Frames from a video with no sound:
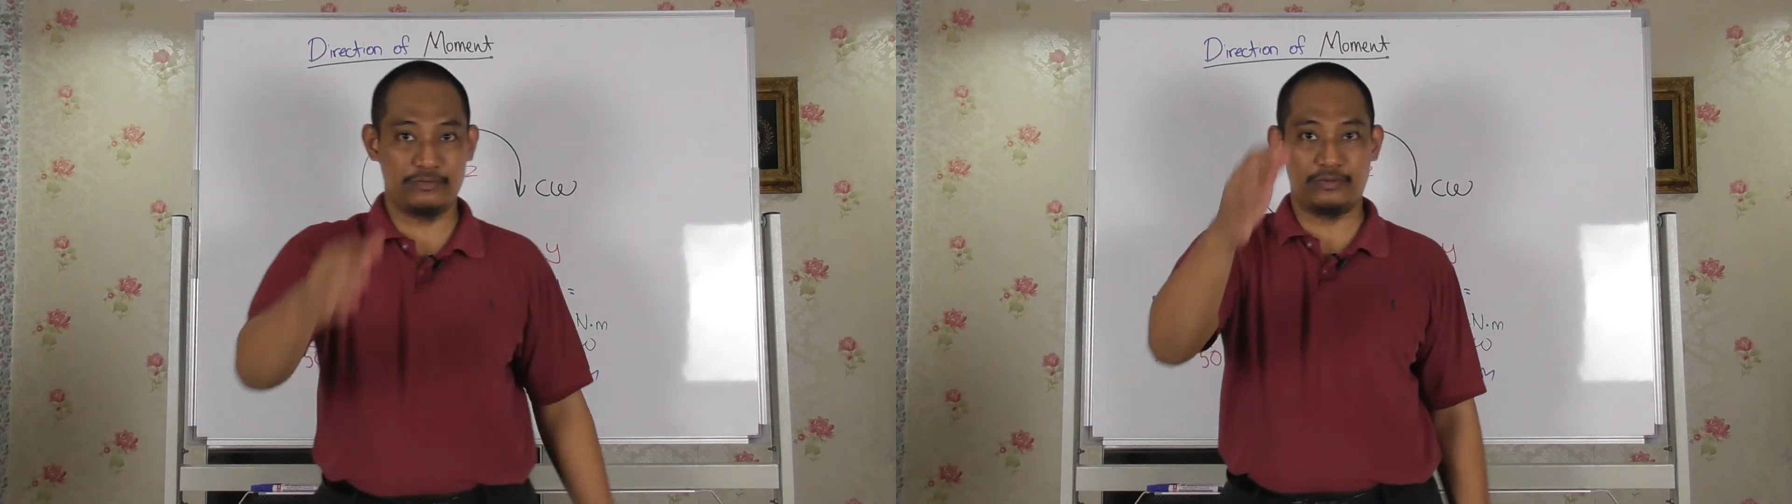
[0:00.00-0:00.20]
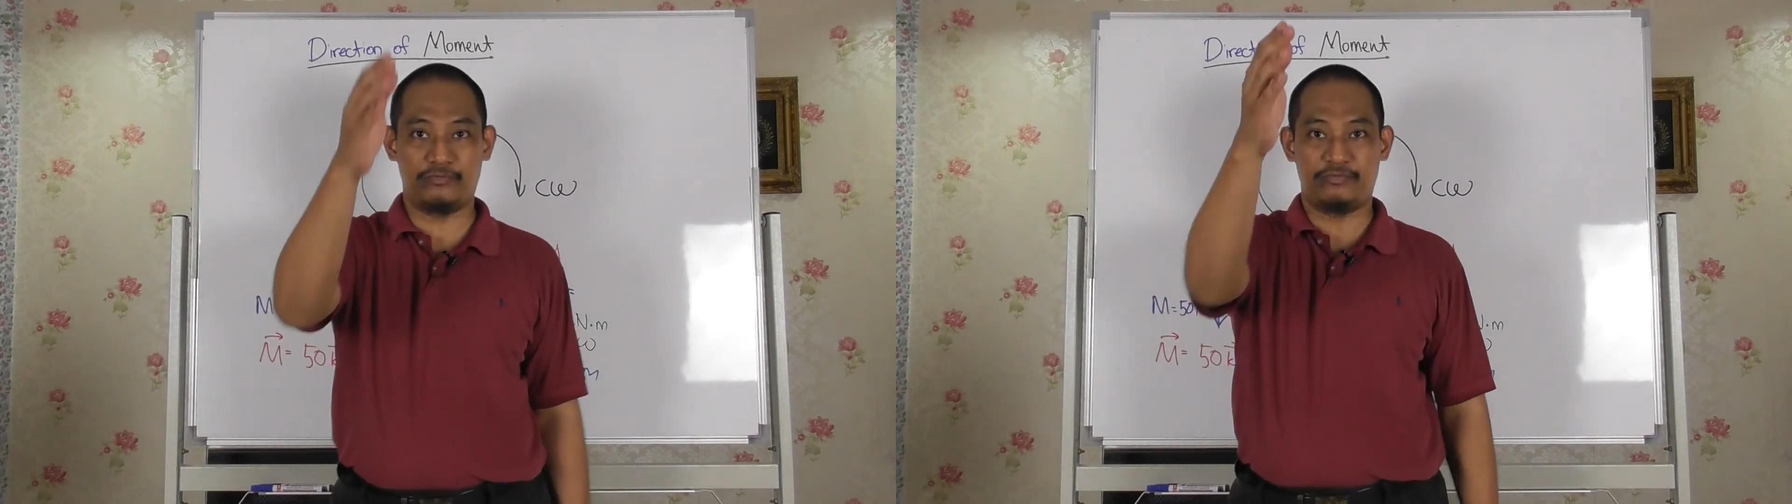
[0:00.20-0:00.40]

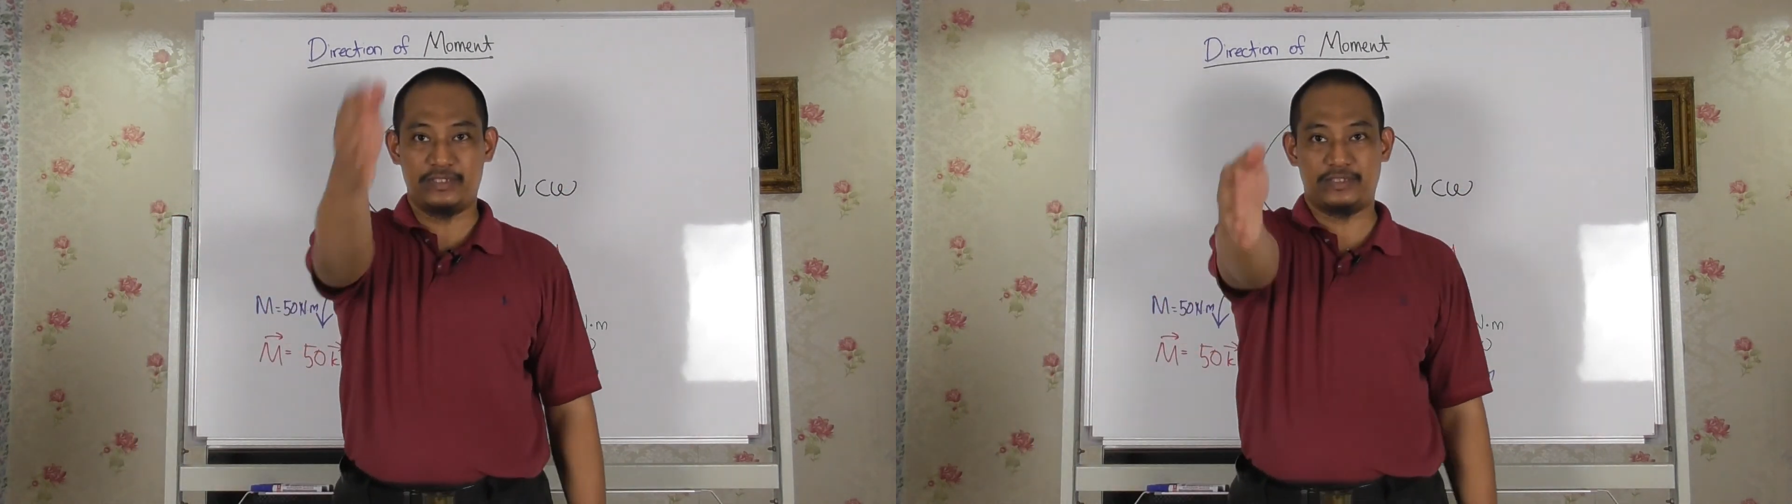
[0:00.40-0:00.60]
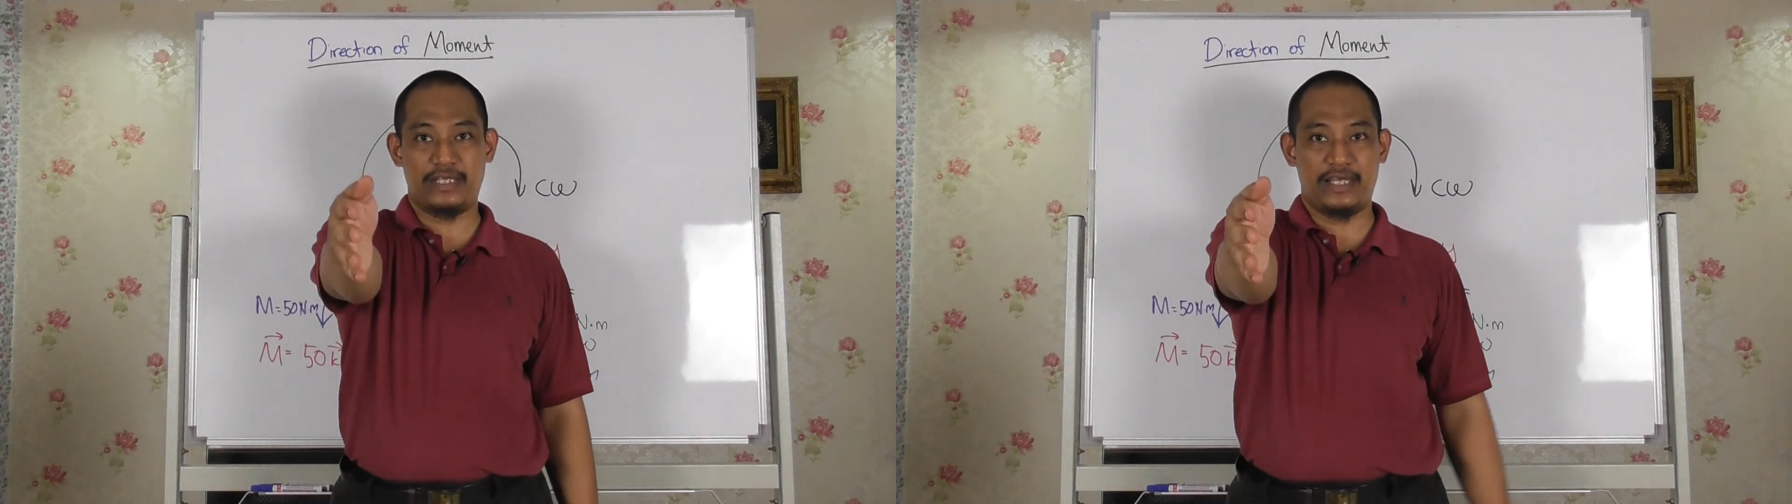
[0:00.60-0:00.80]
If
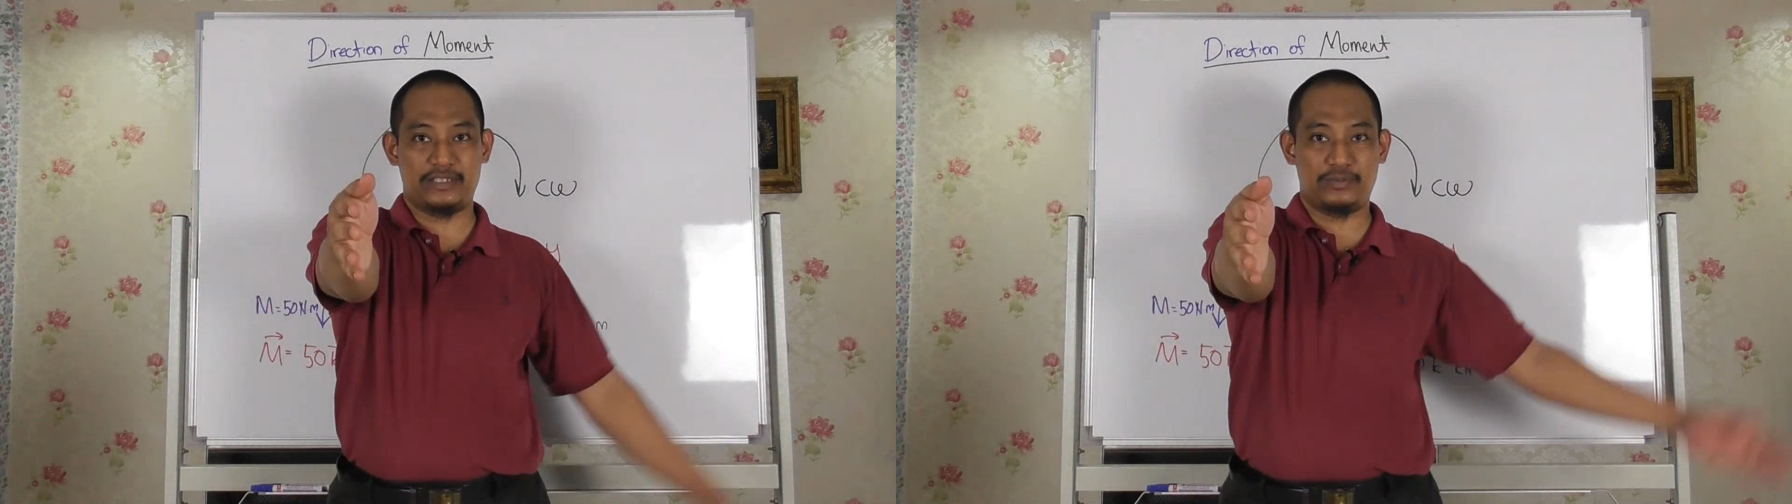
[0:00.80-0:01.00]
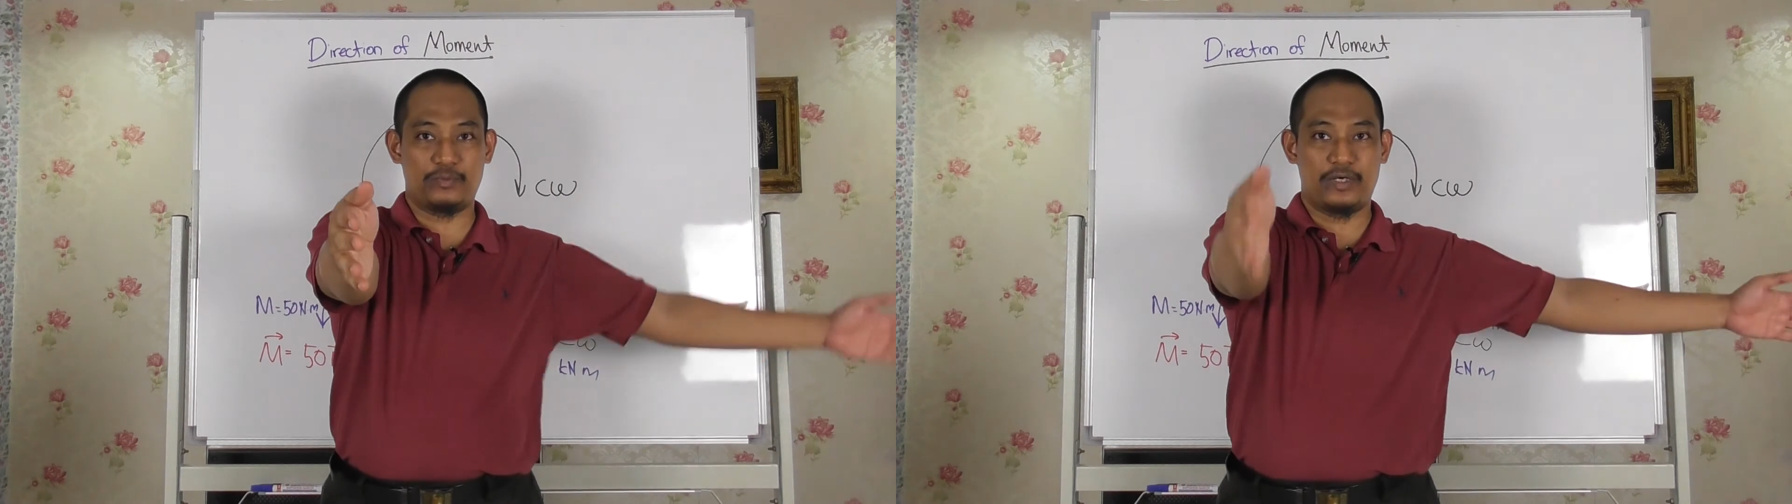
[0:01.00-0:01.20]
this
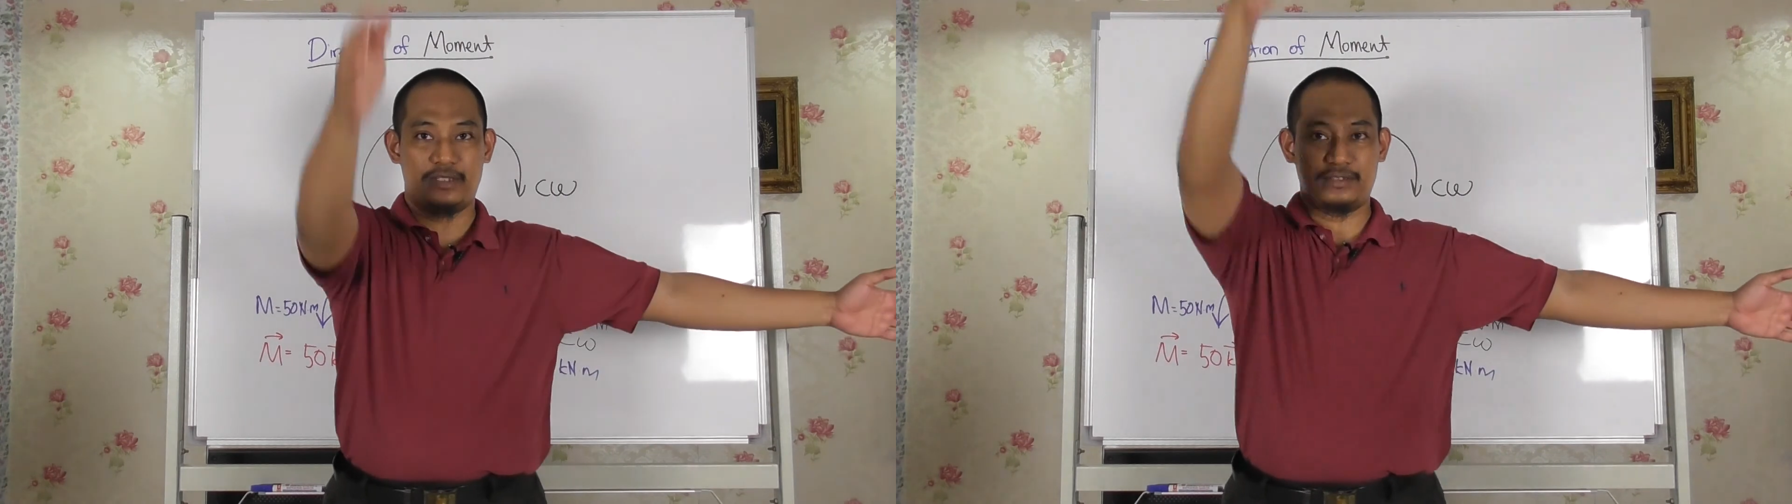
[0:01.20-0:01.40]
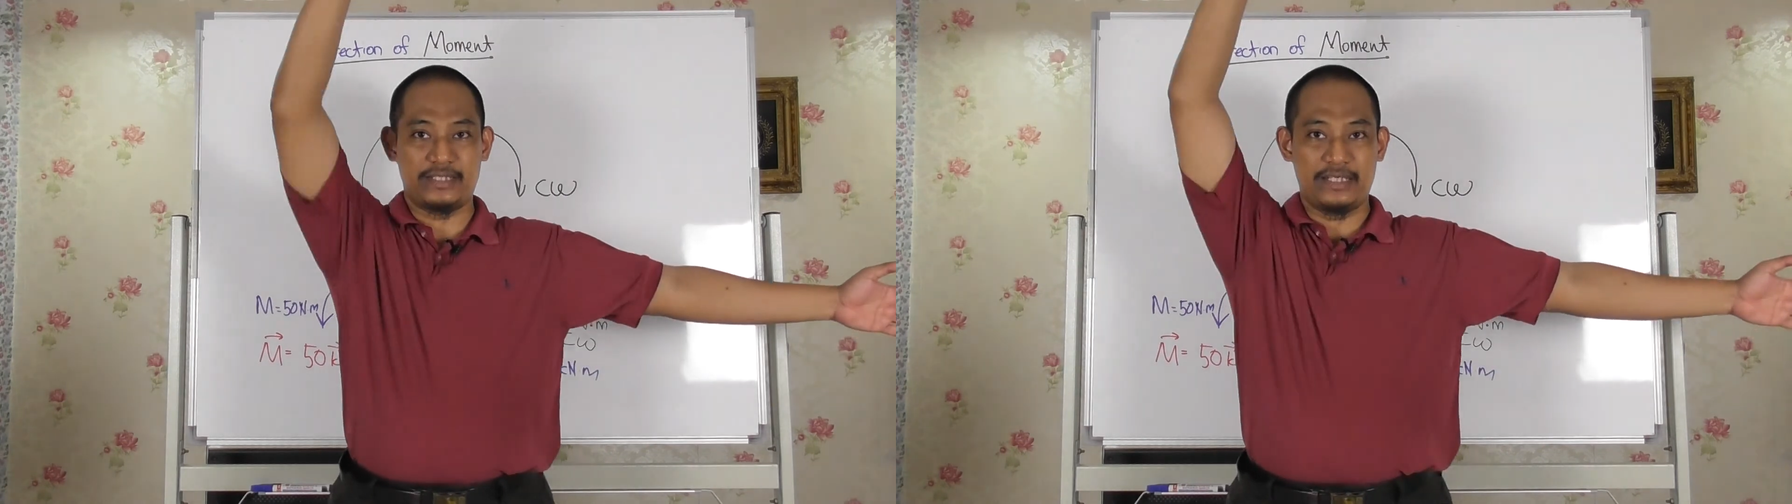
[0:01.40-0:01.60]
X, Y,
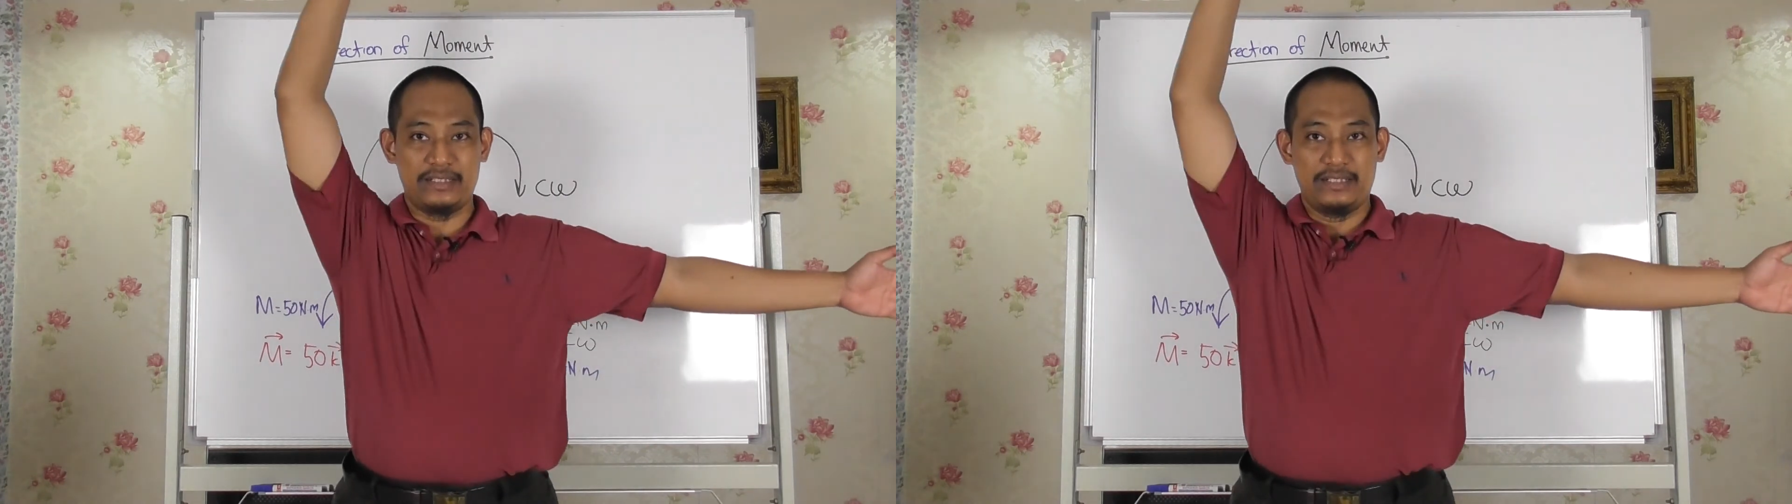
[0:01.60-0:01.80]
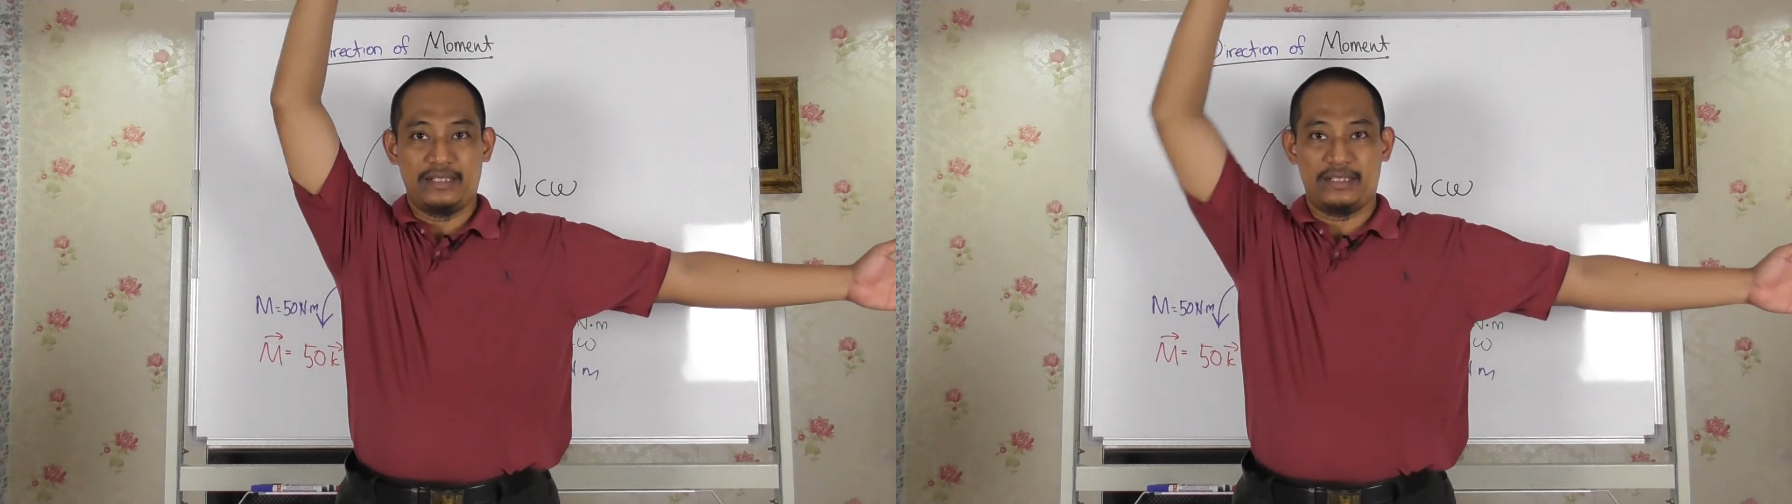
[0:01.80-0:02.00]
and Z,